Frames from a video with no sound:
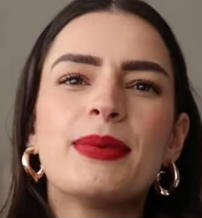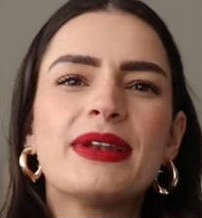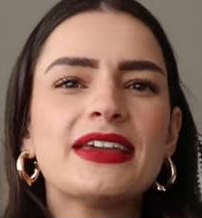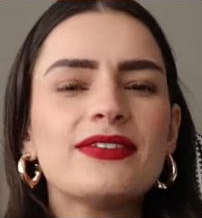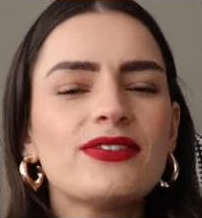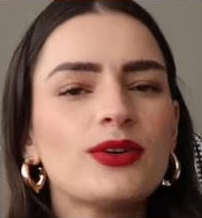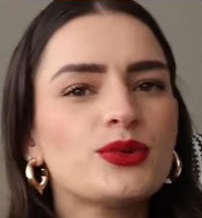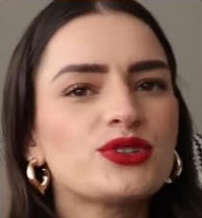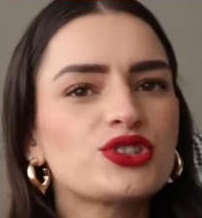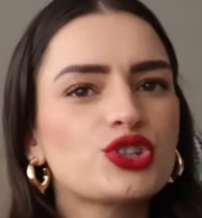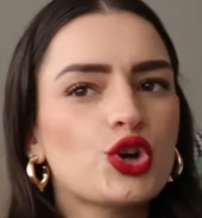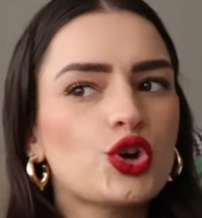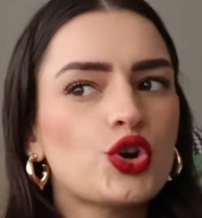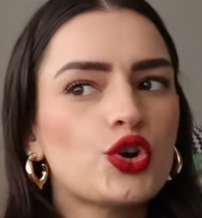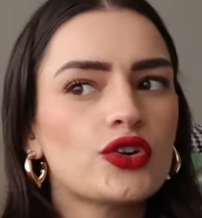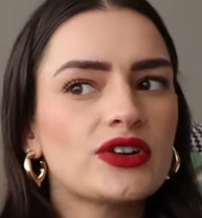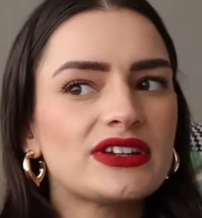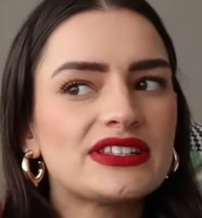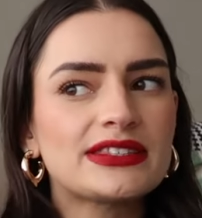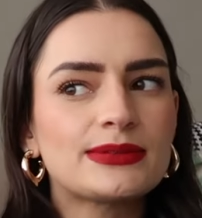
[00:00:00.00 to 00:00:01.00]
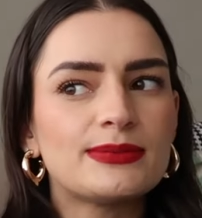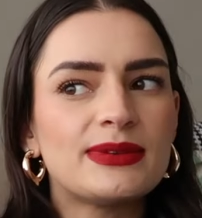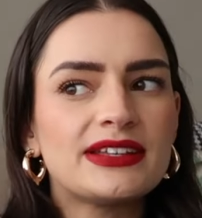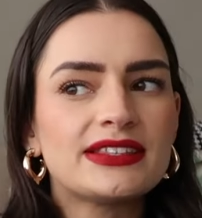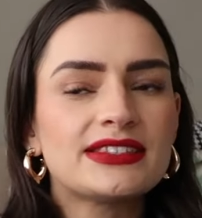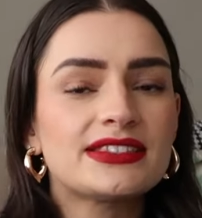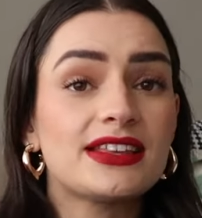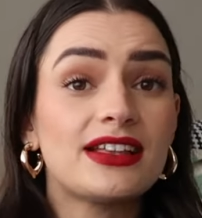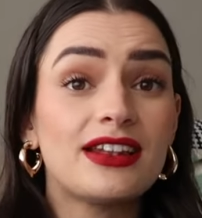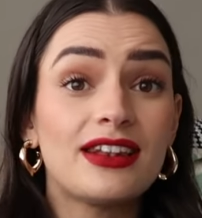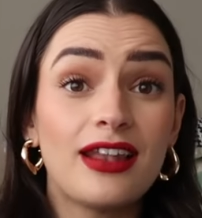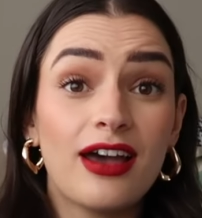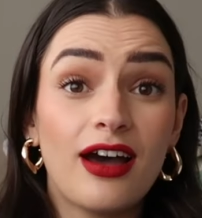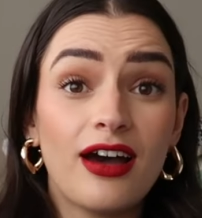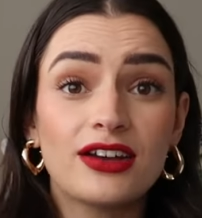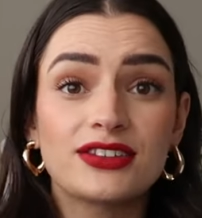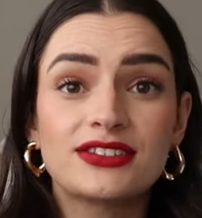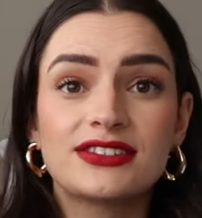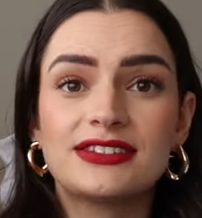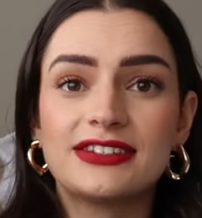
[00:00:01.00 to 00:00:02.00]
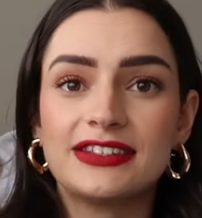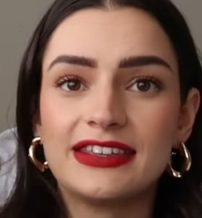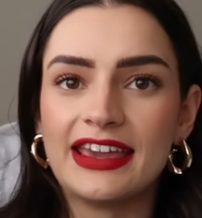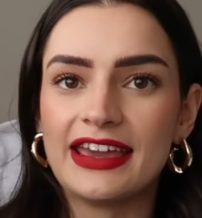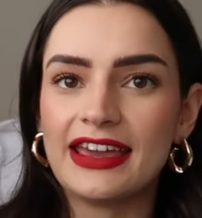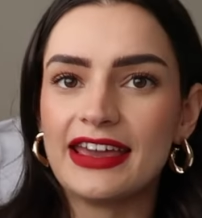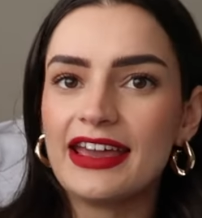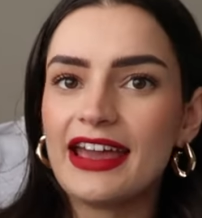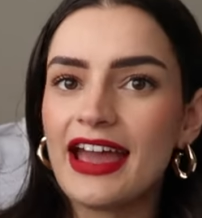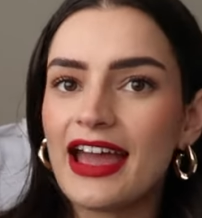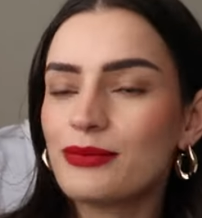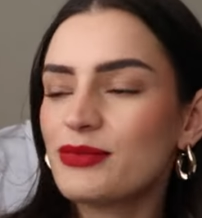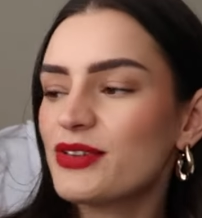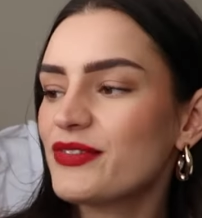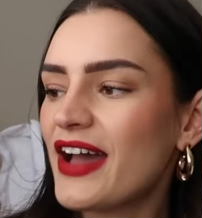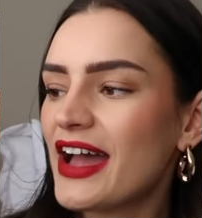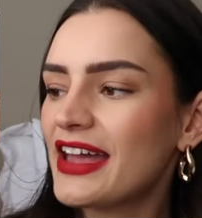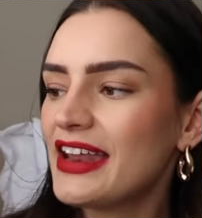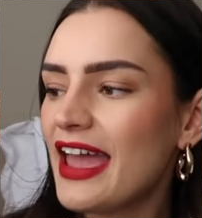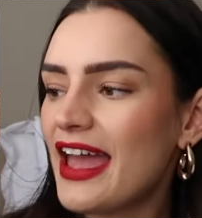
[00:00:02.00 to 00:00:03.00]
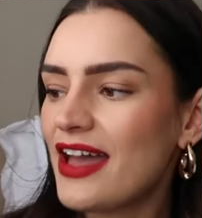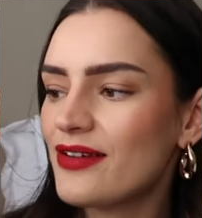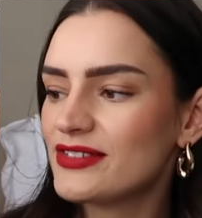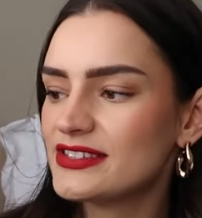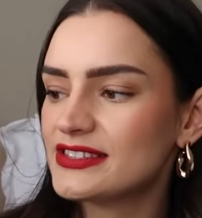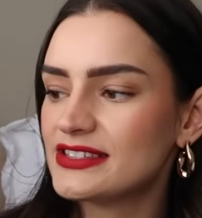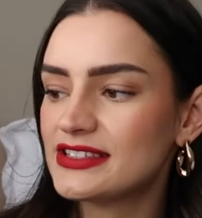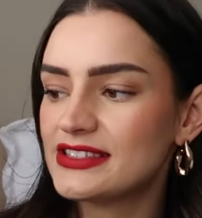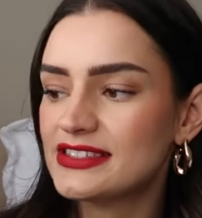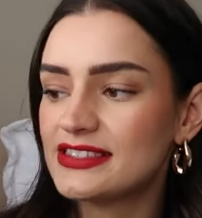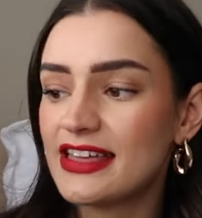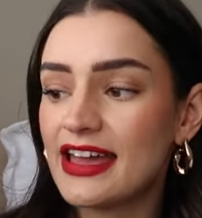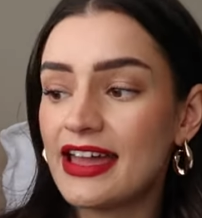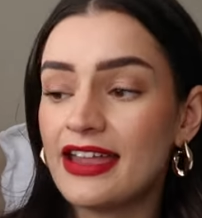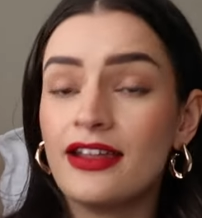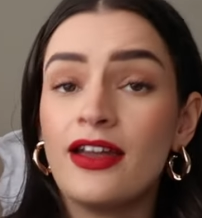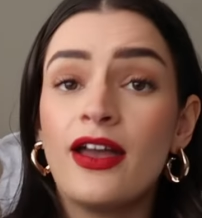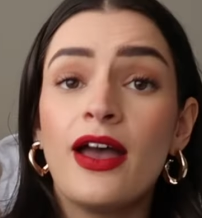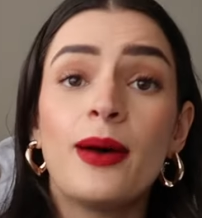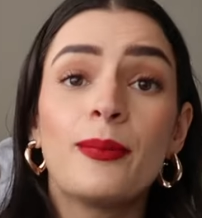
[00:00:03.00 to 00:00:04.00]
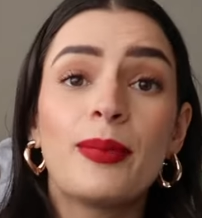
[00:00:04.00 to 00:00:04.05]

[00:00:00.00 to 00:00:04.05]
believe it was Christmas last year, and we've had it ever since then.